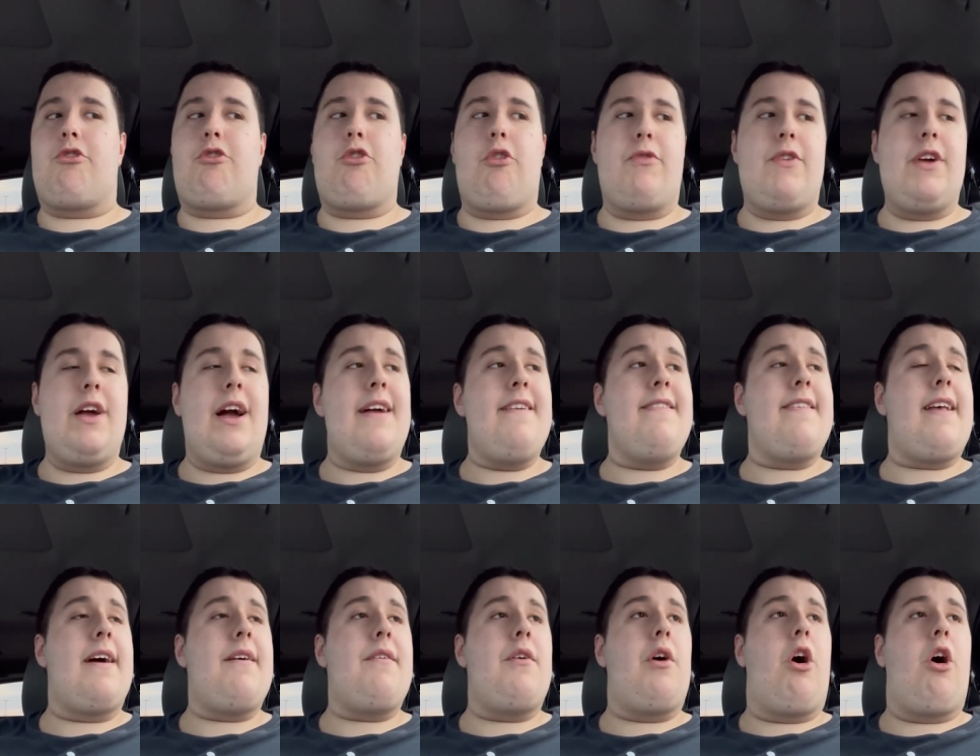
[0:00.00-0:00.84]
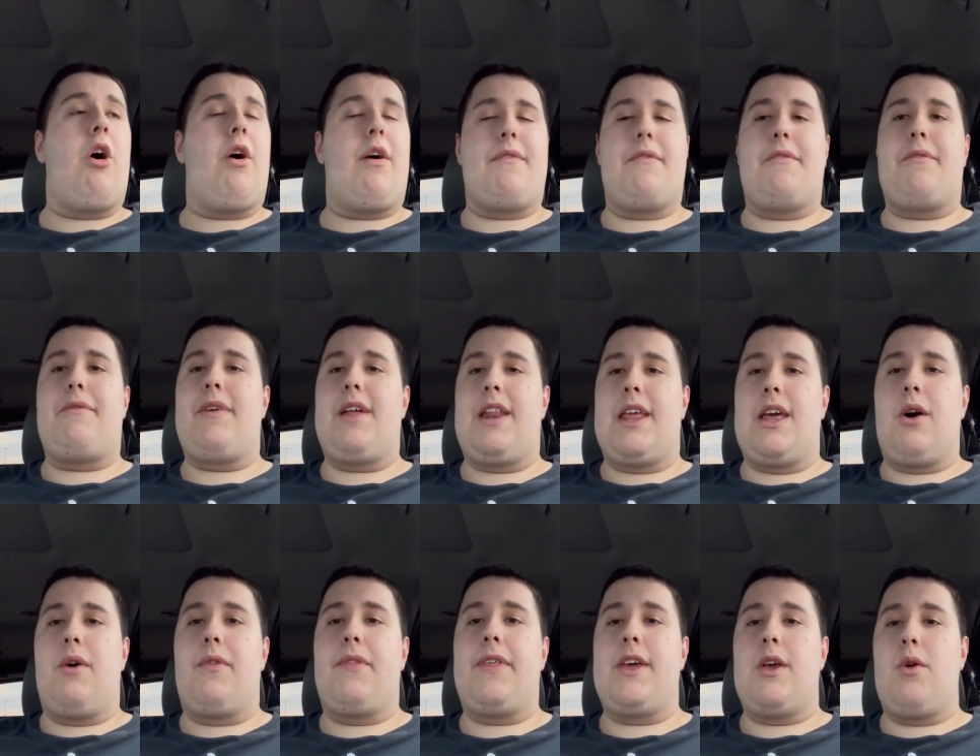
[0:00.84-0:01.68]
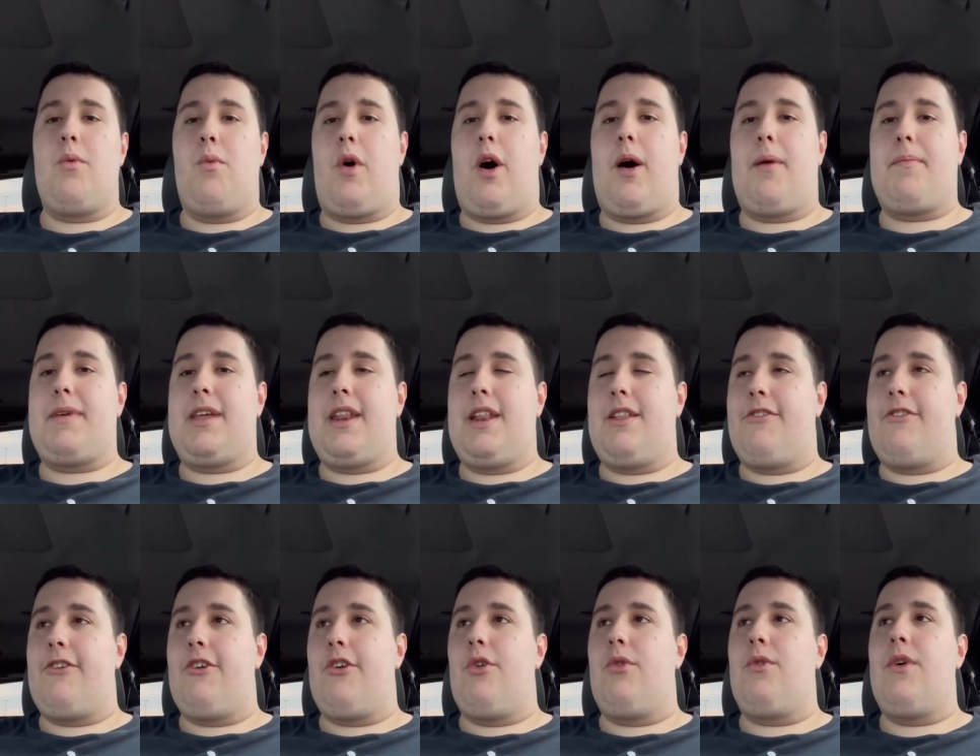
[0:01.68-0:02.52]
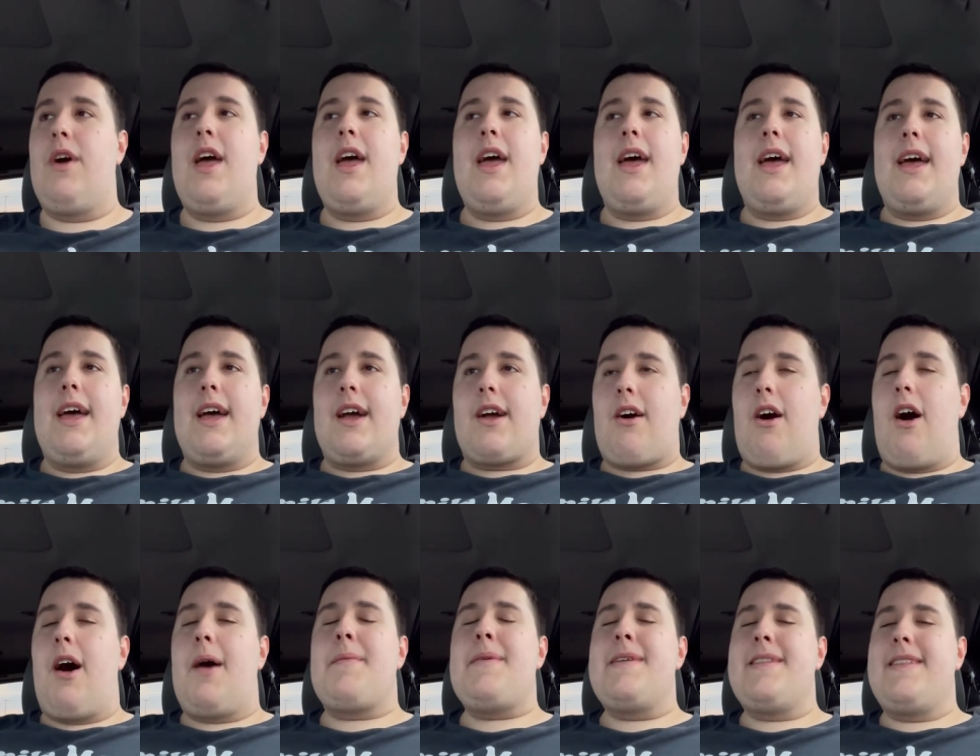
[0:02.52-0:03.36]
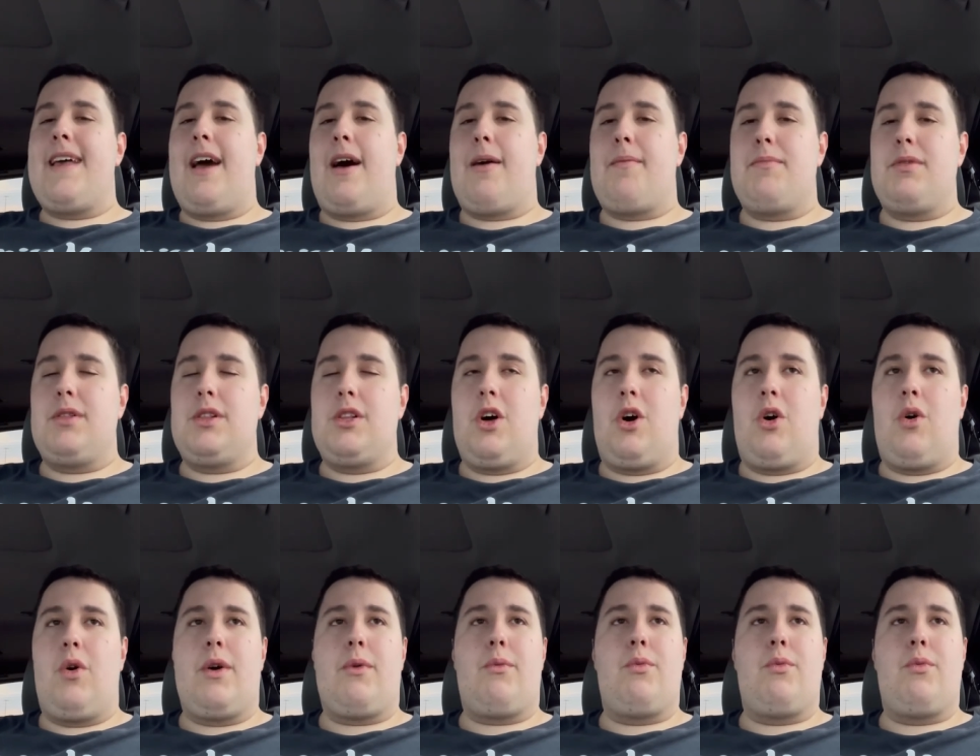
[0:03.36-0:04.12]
So if you guys have, all have a video that you want me to do, comment down below.